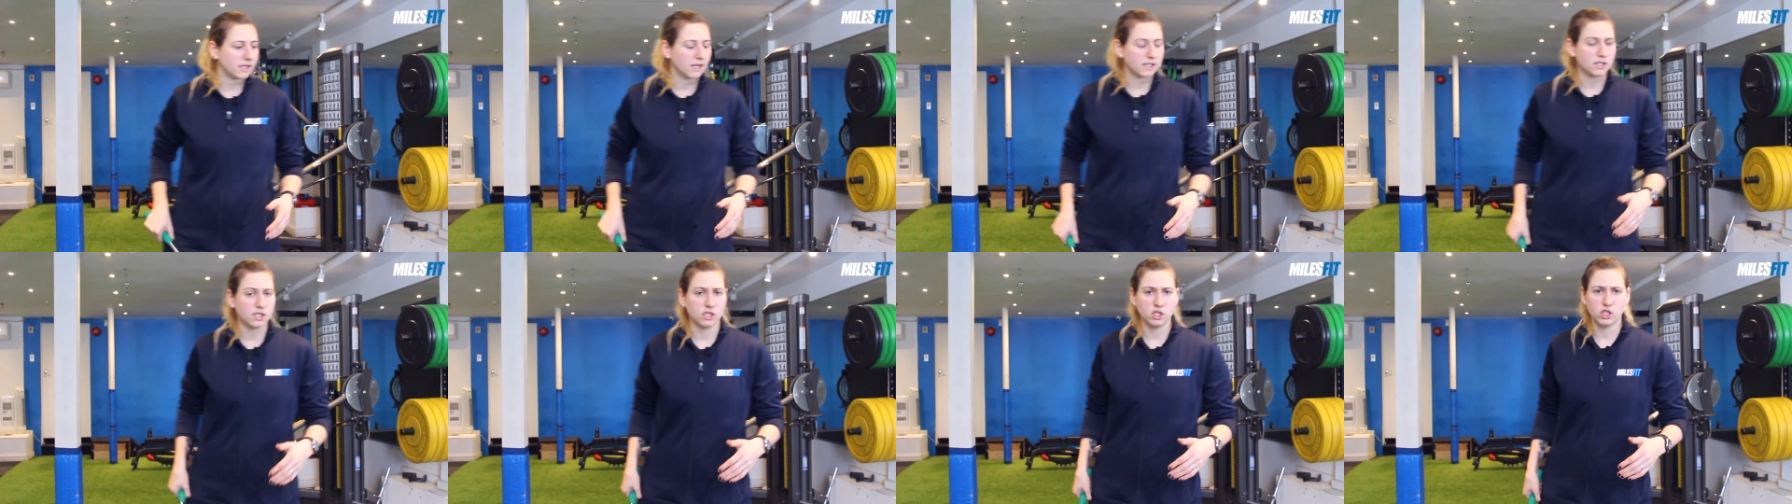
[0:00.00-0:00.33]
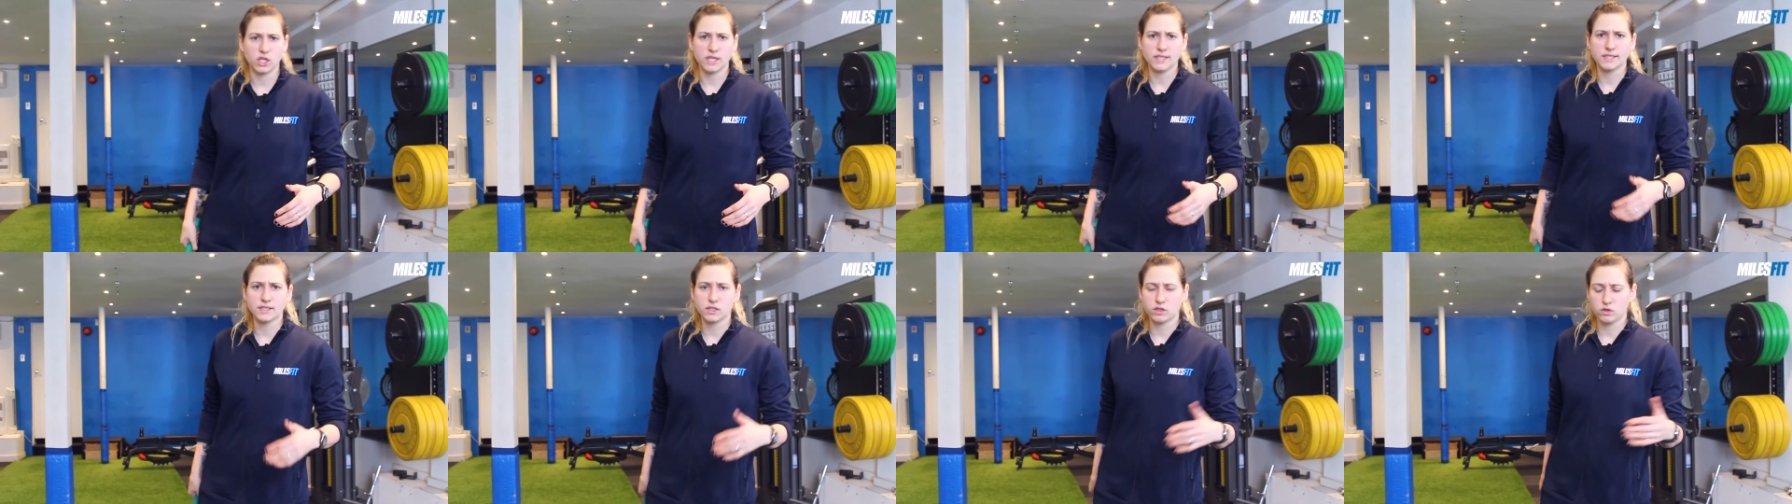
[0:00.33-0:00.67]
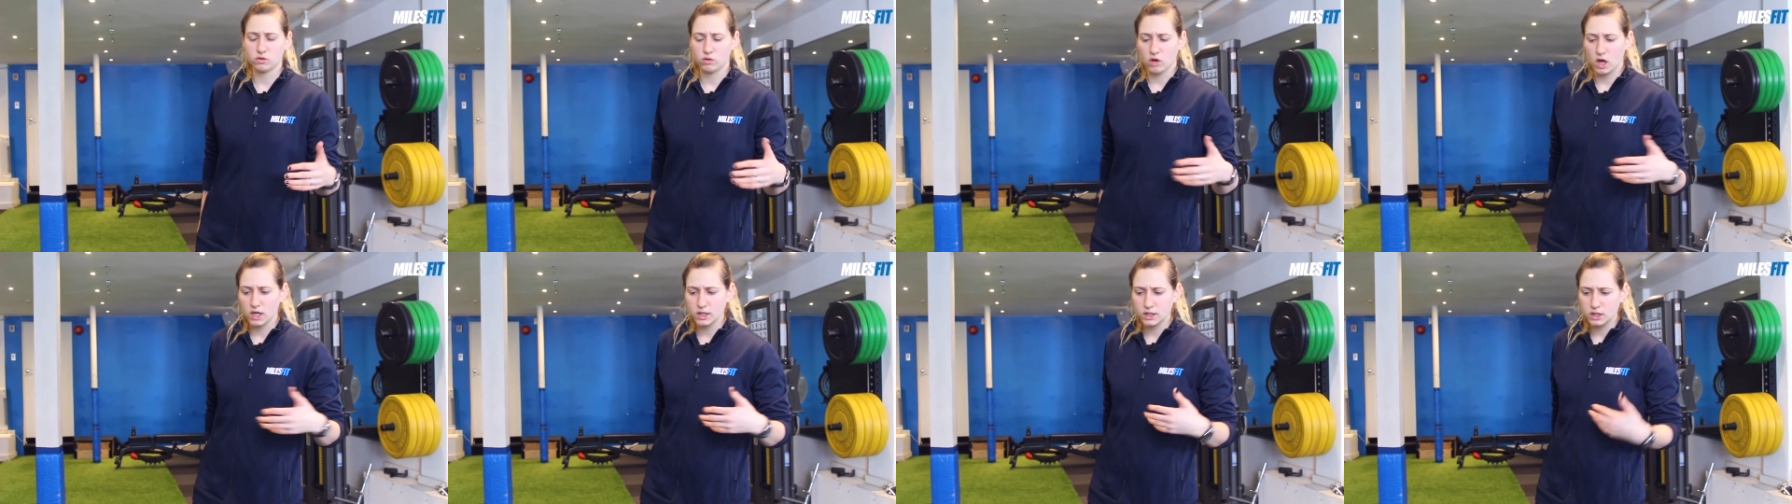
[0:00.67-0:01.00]
I suggest
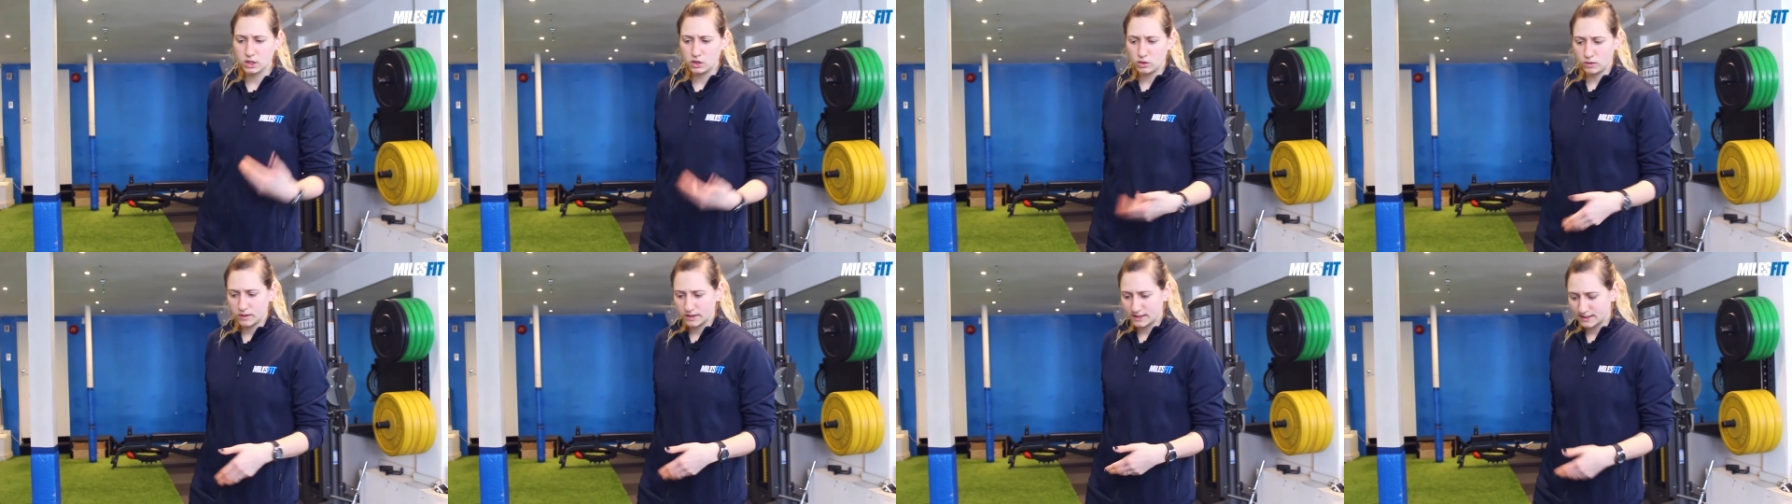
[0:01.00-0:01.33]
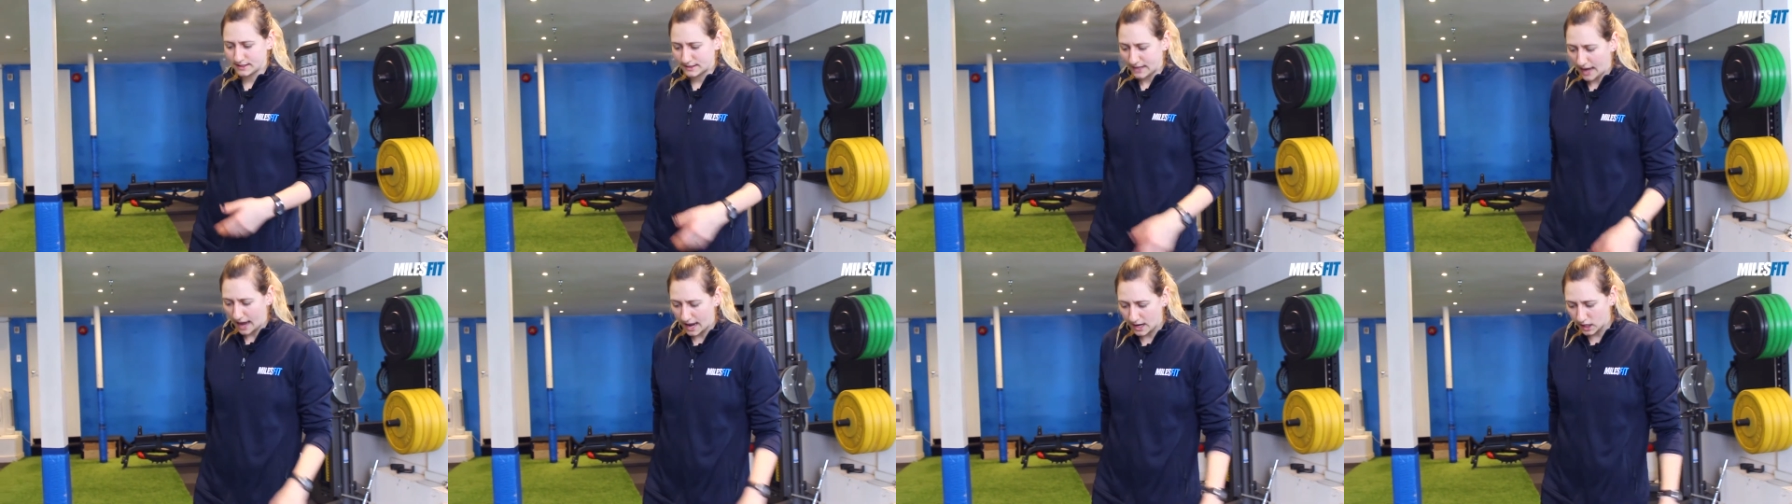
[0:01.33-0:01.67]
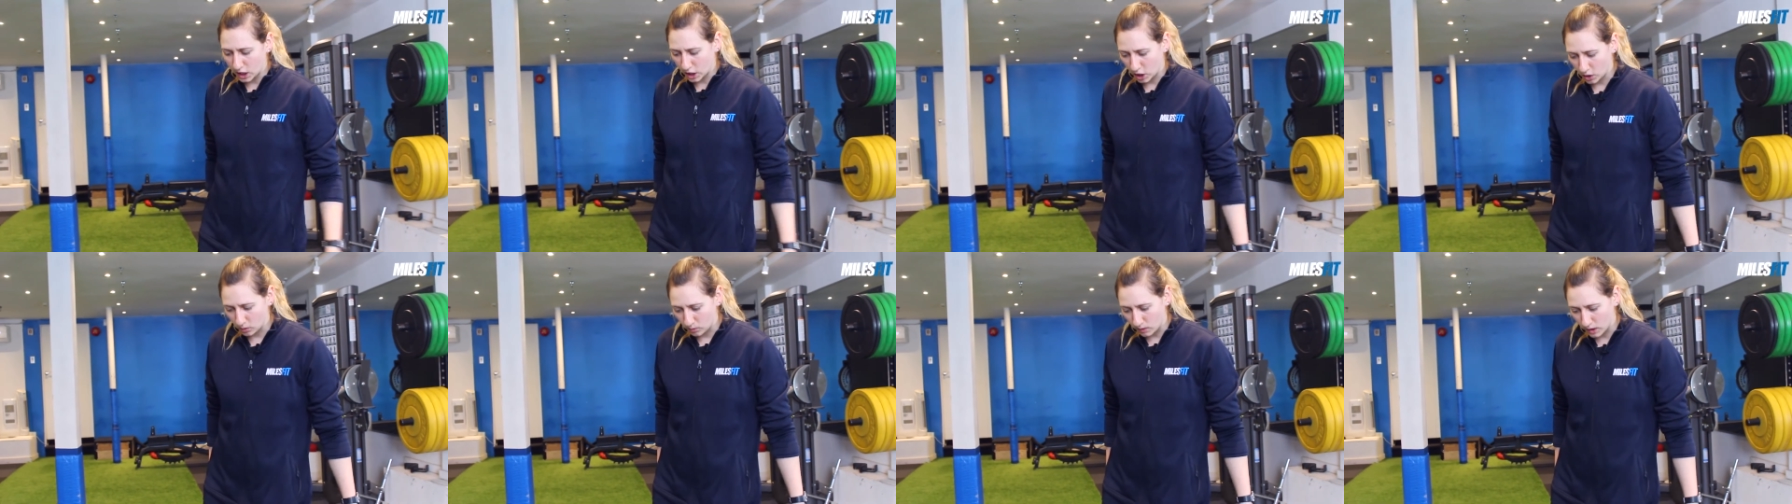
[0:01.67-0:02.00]
not to do it
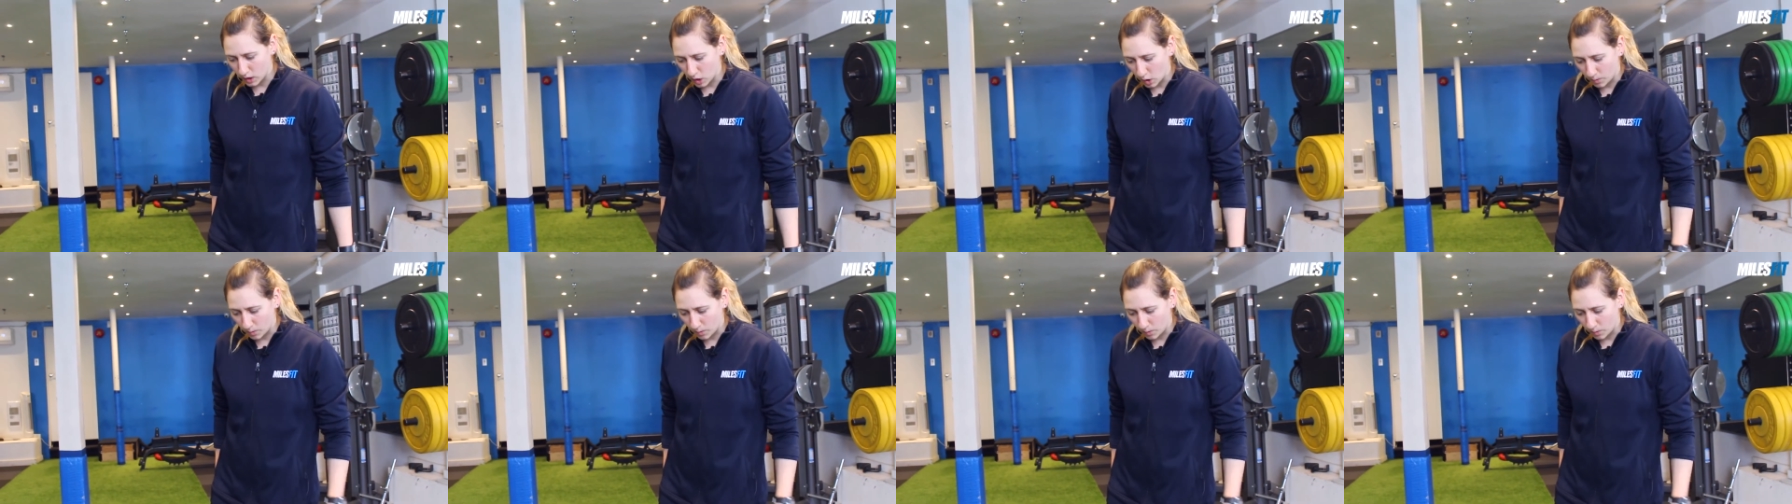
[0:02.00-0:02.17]
standing or where